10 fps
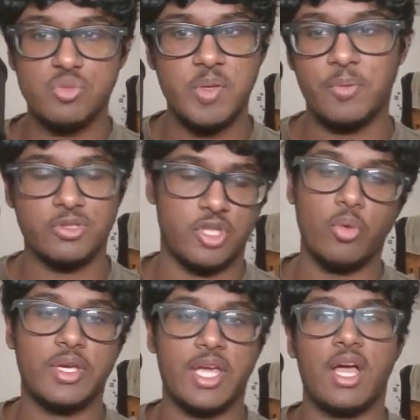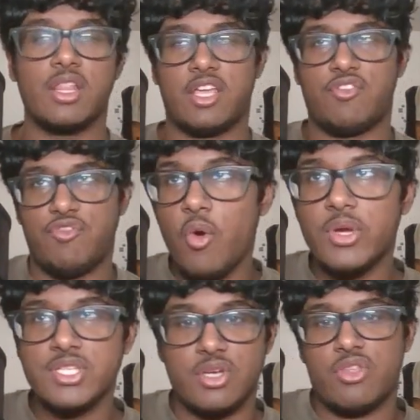people don't get
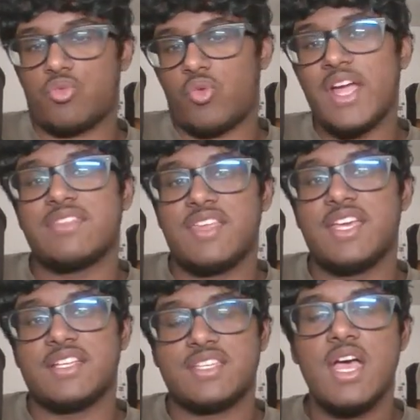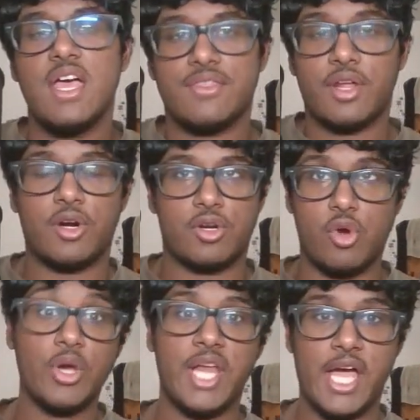focus on the right things that are
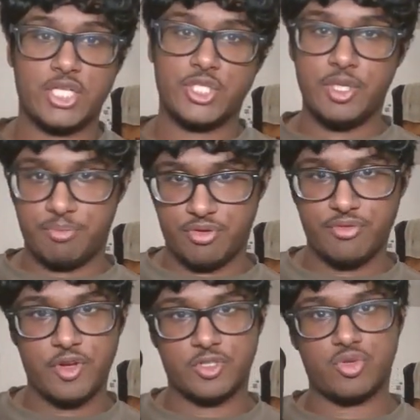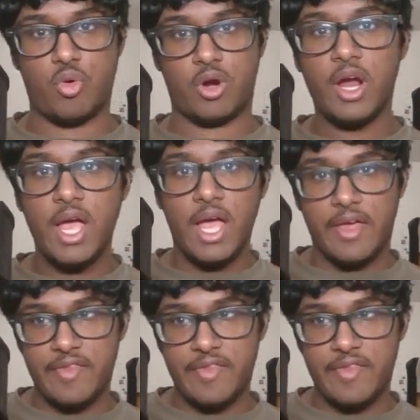going to actually improve their score, and